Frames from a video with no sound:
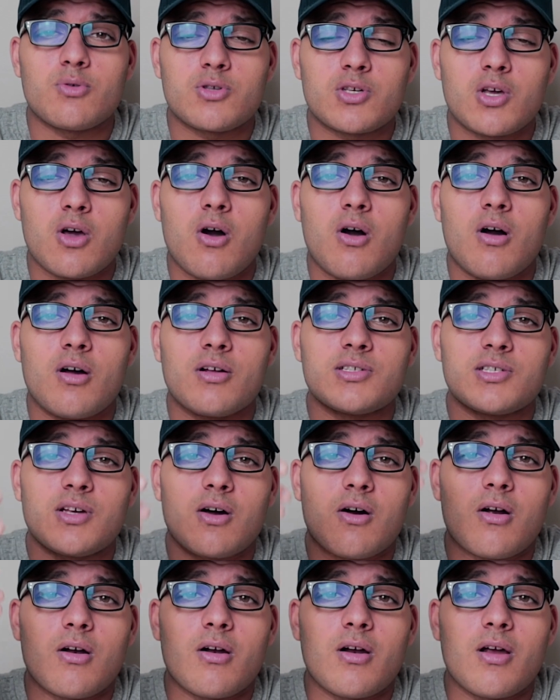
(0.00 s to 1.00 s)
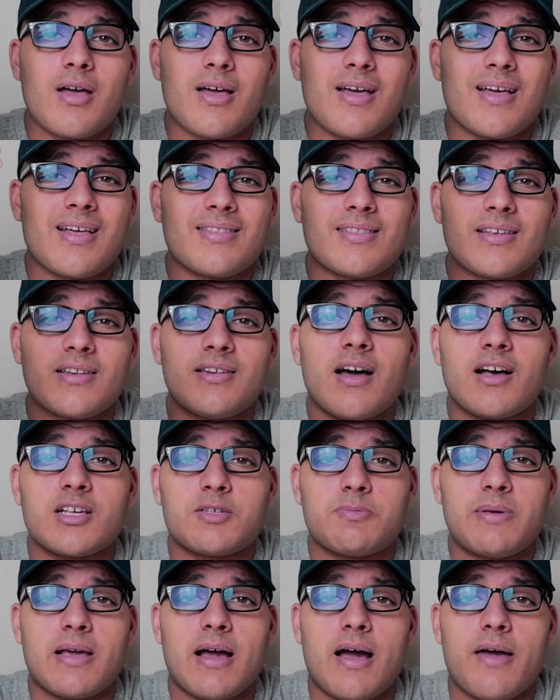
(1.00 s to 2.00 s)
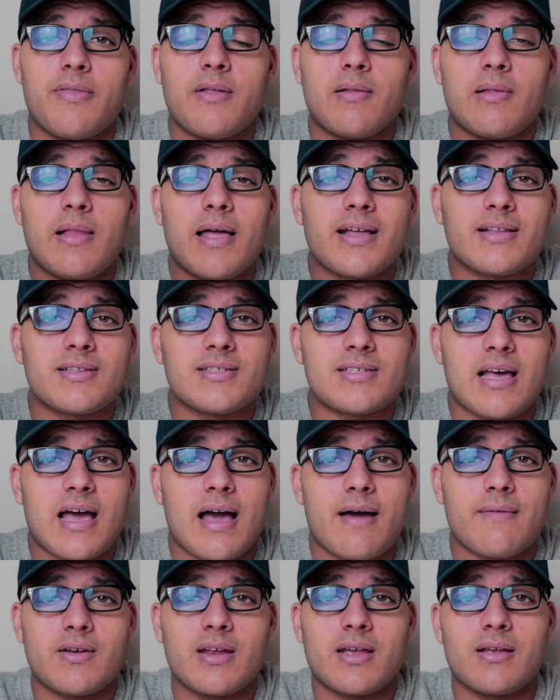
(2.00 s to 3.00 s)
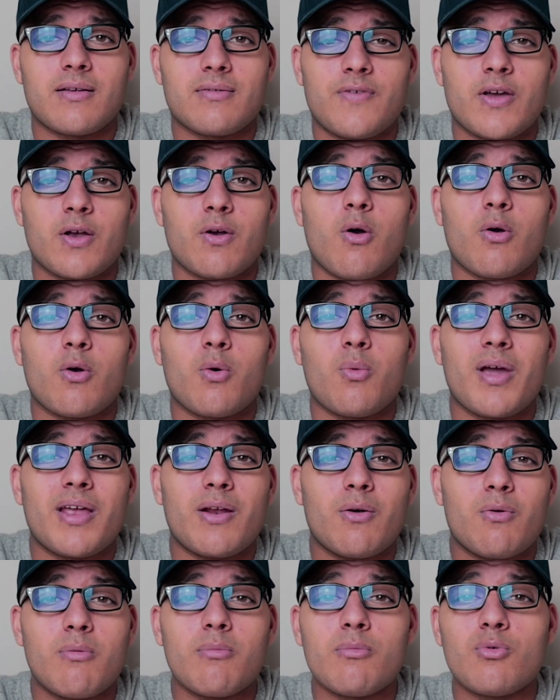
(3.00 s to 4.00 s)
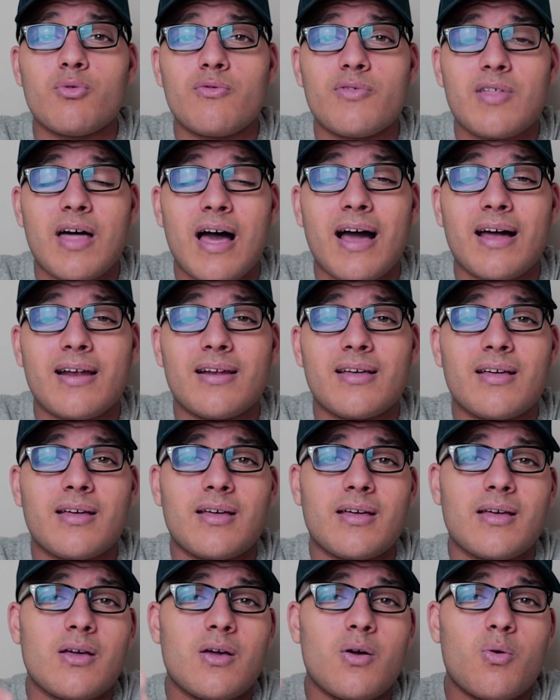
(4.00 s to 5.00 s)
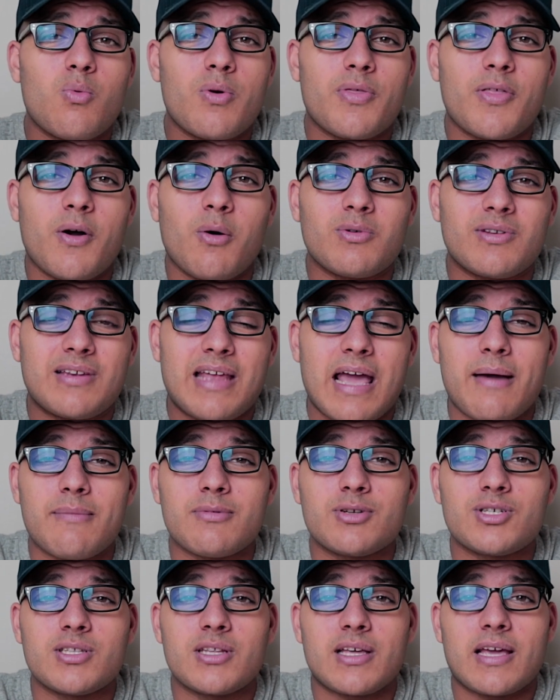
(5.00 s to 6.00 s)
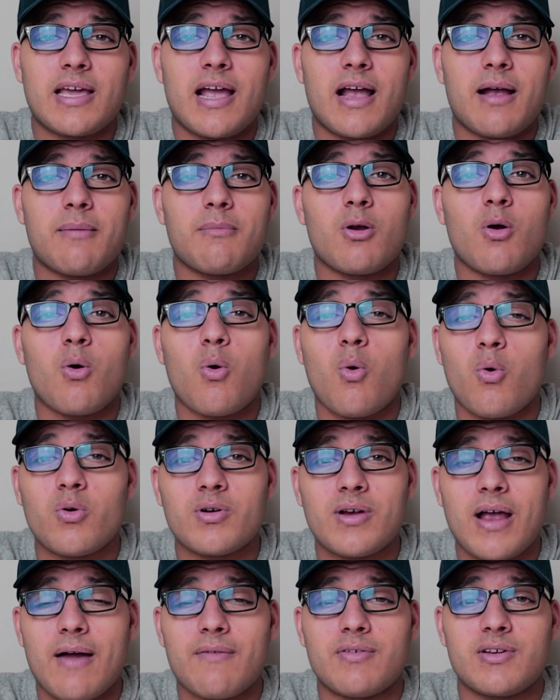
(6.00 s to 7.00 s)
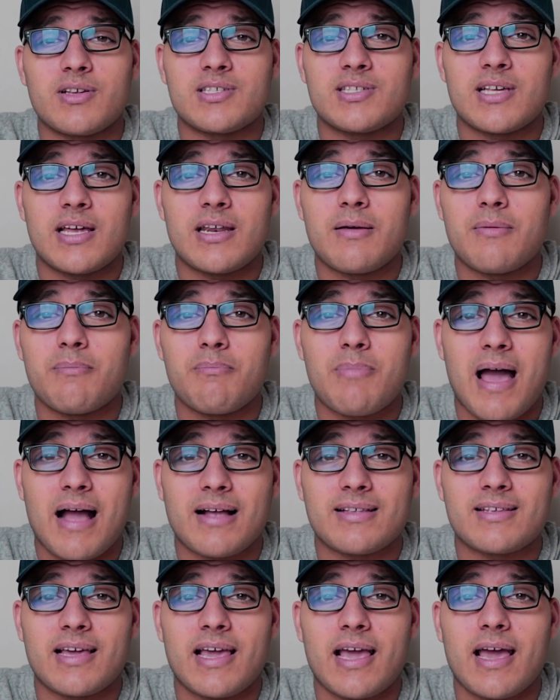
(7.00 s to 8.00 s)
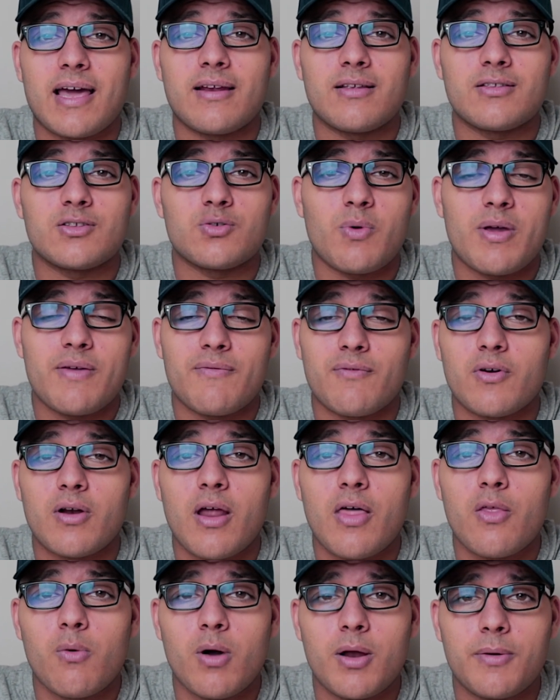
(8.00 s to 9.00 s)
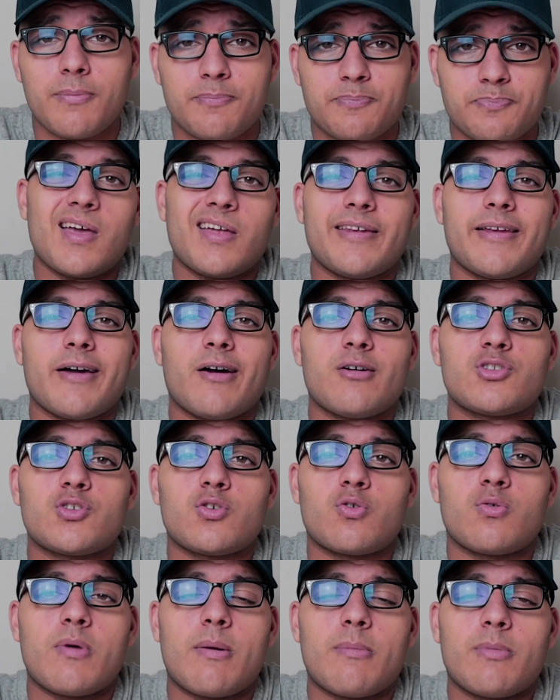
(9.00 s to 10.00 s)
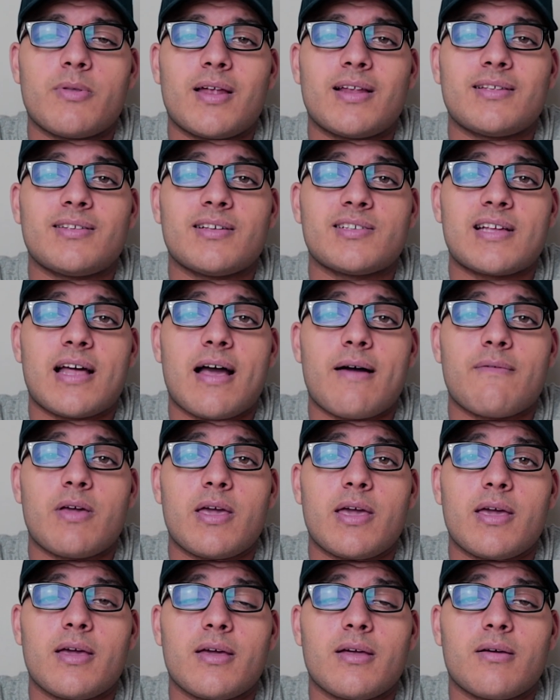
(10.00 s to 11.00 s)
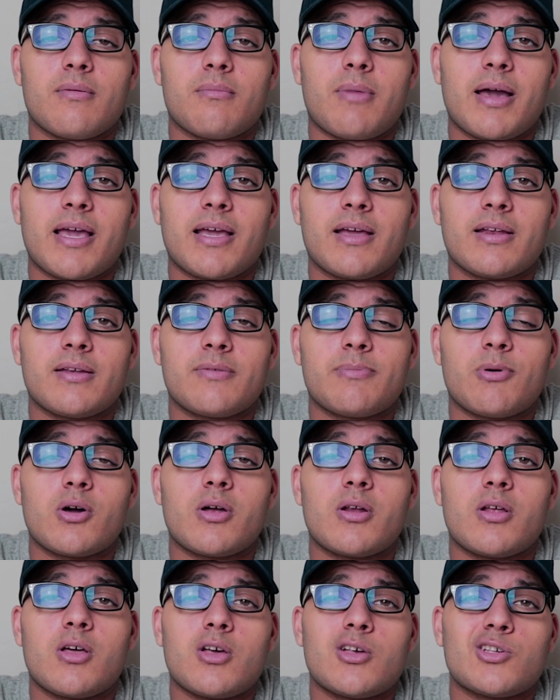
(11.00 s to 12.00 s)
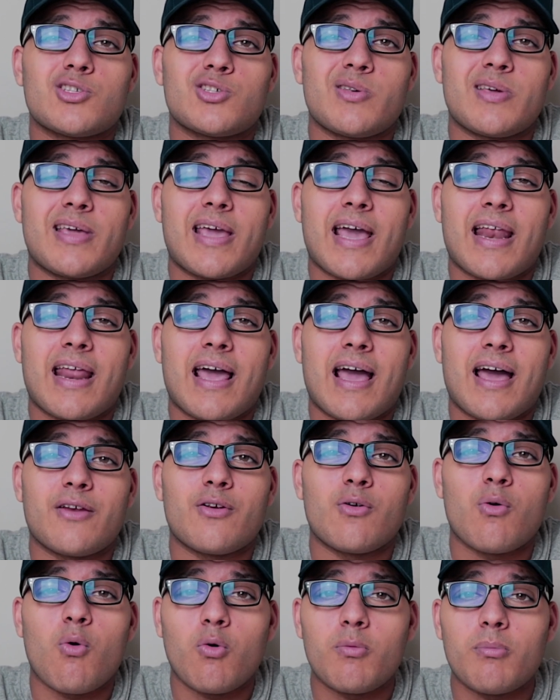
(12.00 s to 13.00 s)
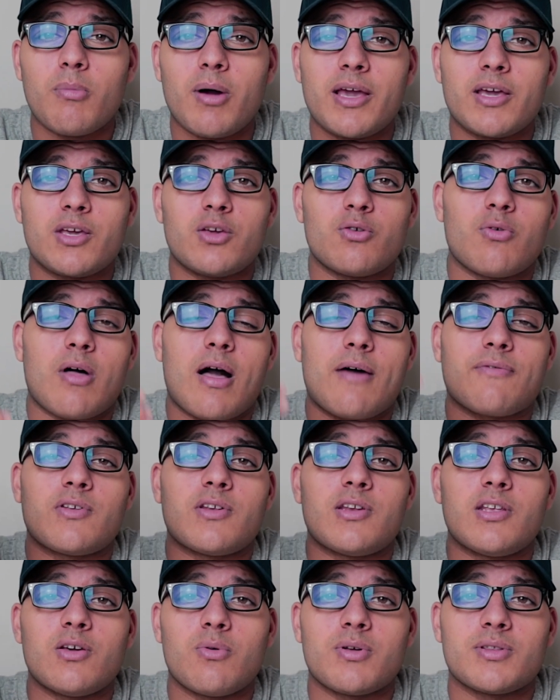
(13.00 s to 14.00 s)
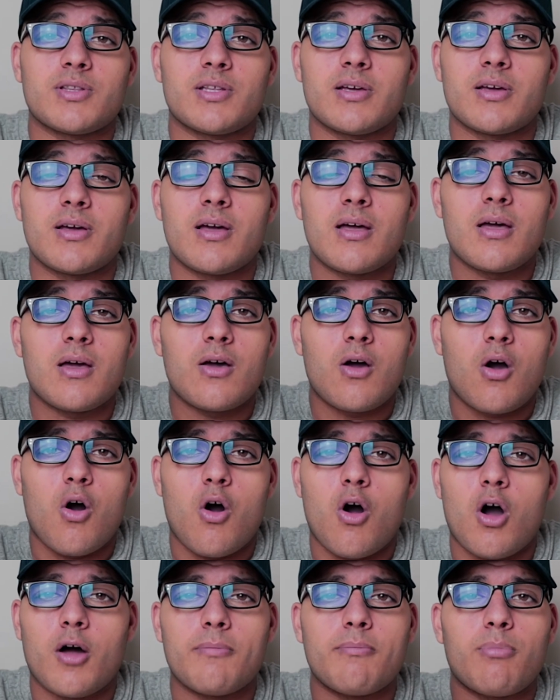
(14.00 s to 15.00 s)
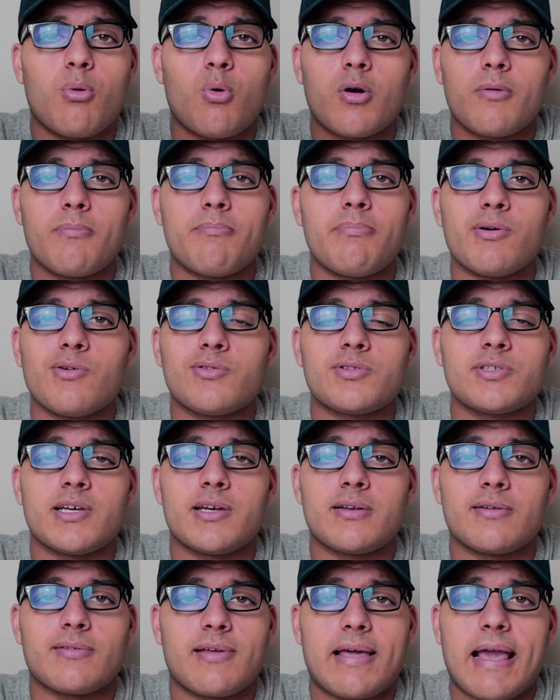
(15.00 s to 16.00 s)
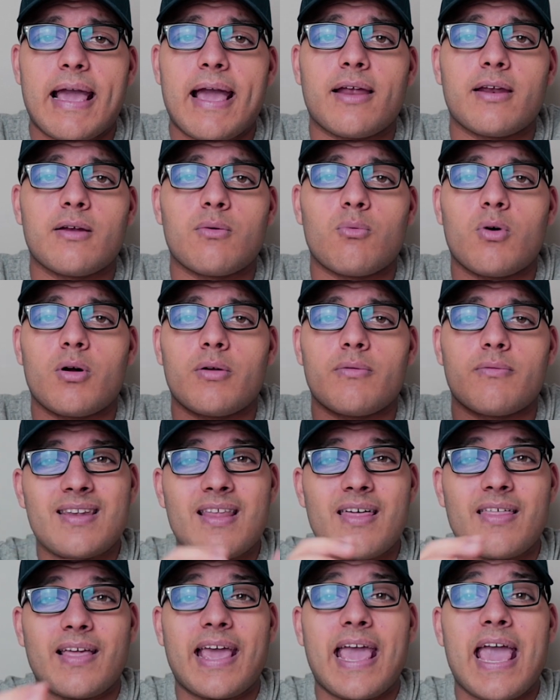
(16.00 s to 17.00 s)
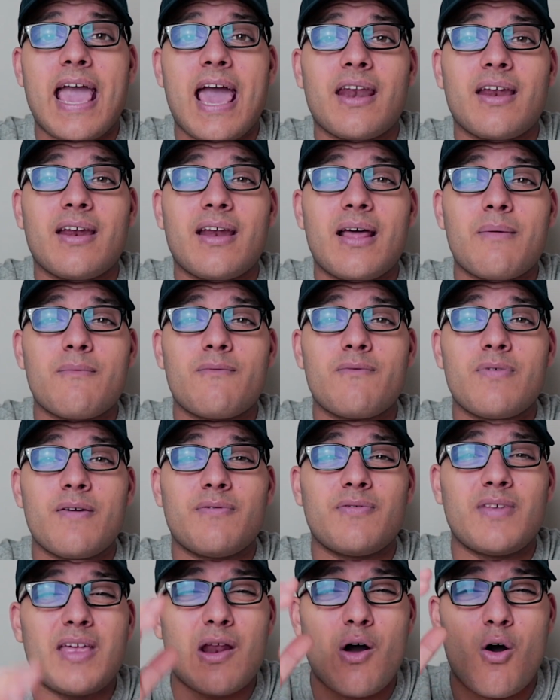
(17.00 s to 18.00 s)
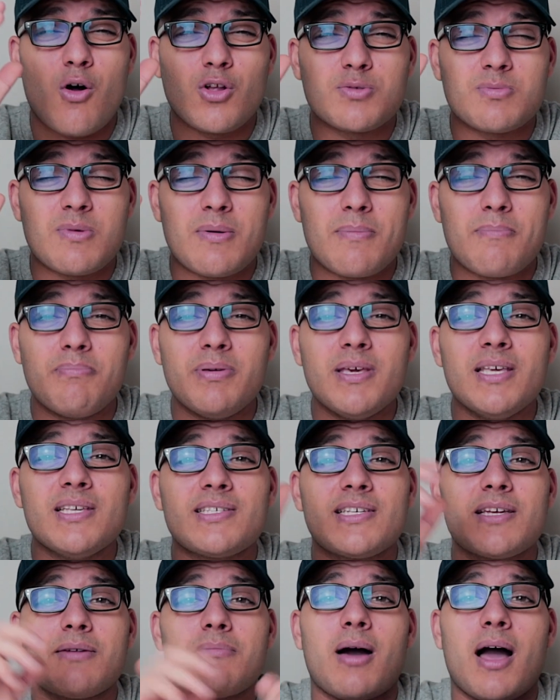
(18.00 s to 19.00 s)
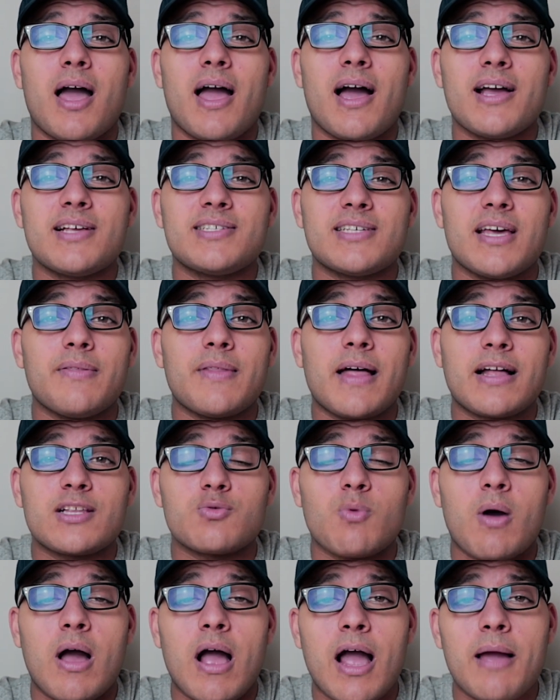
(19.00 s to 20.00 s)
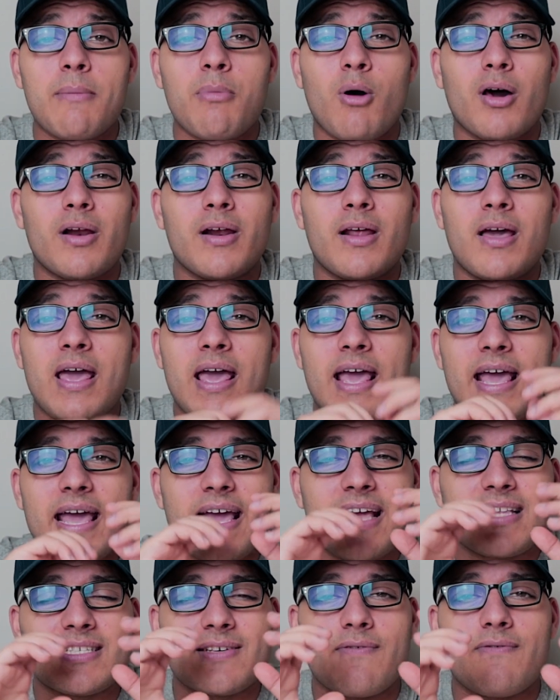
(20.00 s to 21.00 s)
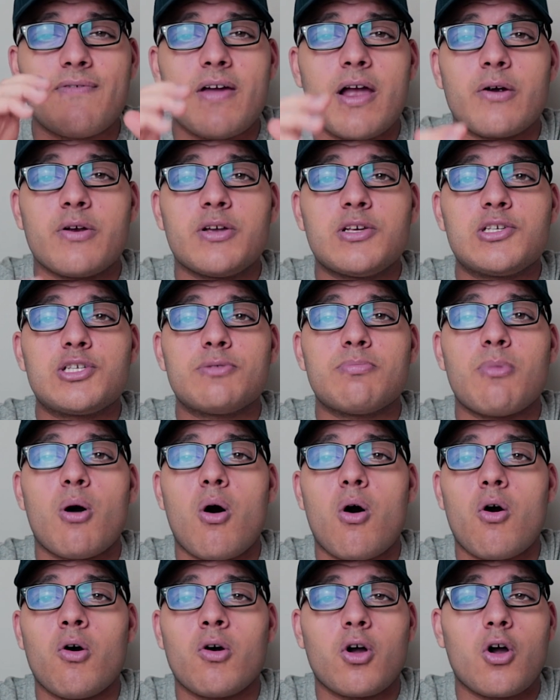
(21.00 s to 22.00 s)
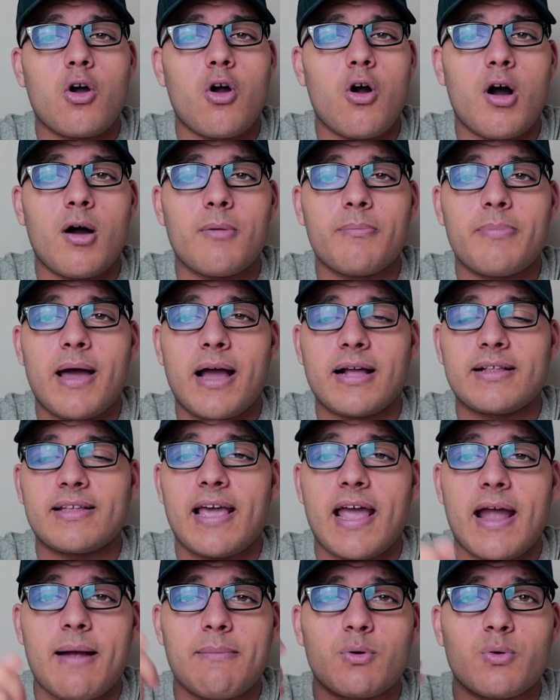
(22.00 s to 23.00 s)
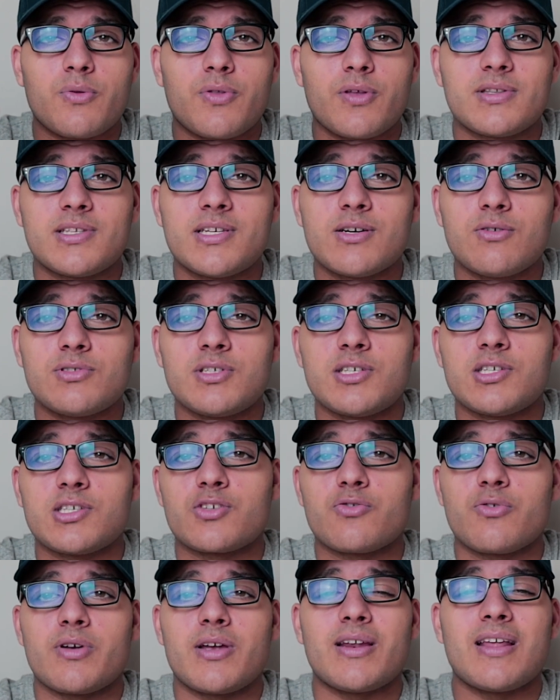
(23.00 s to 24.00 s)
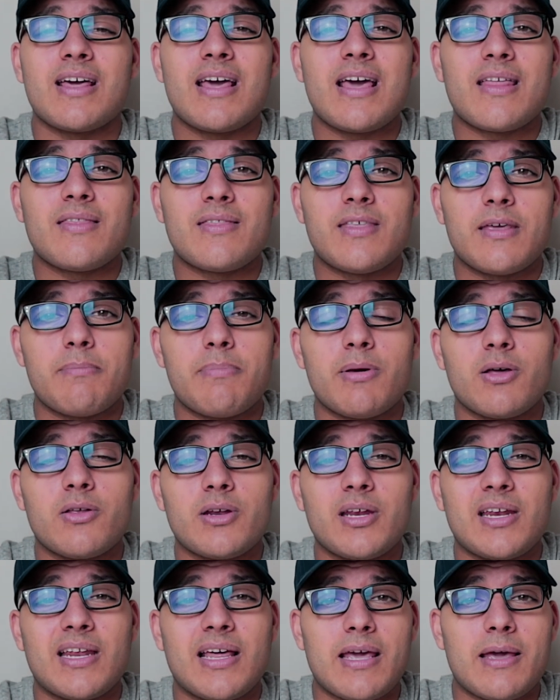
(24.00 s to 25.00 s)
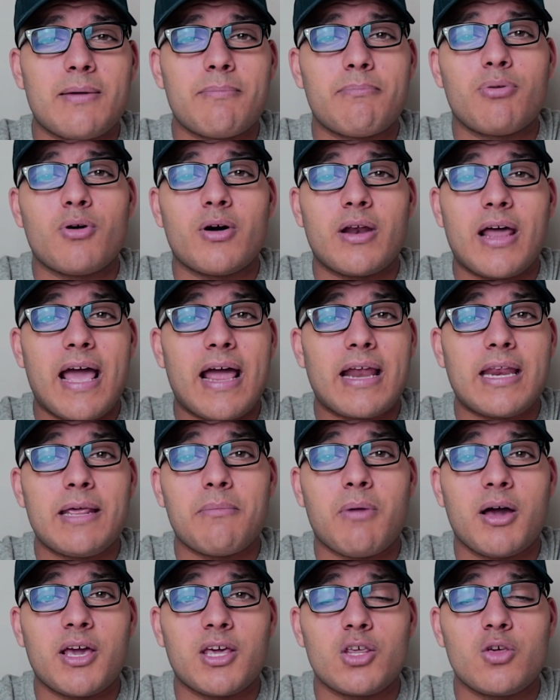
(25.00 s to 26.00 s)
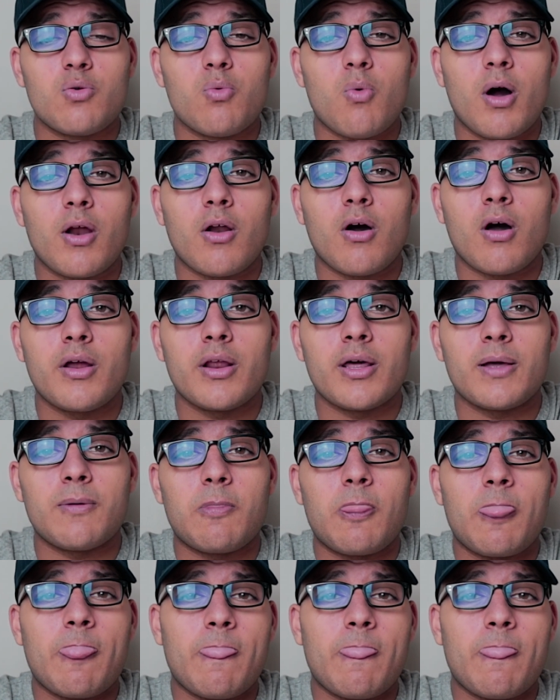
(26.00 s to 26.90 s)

those cons are the dust behind the lens, having to figure out a way to remove that without damaging the camera or having to send it back to Canon to wait for another one. Now also remember that it doesn't have a mic input, so you can't add your own mic. You'll have to deal with the onboard built-in Canon one. Now the Canon M50, an ultimate beast in my eyes, and that's why I bought it. It's a very small, compact camera with a tilting screen, the ability to input any mic you want on it.